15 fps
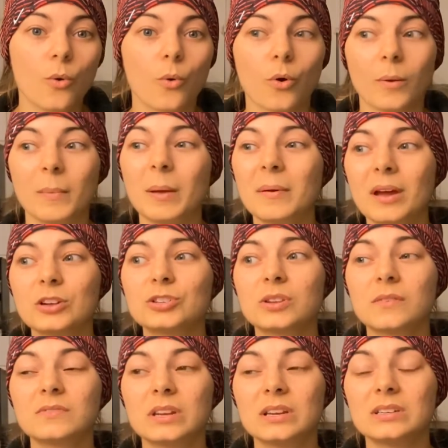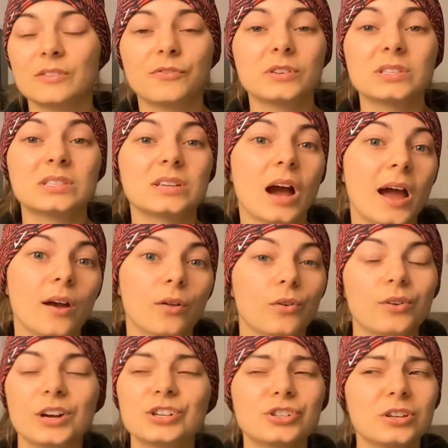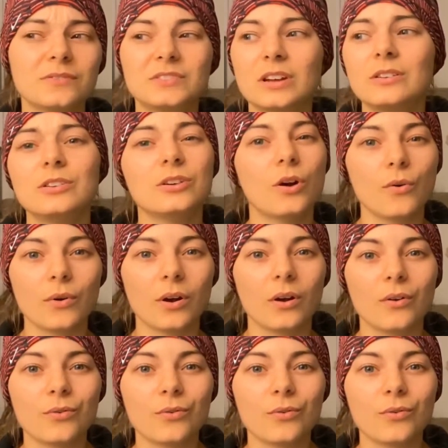or maybe I should have done a different style, or I should have done yoga,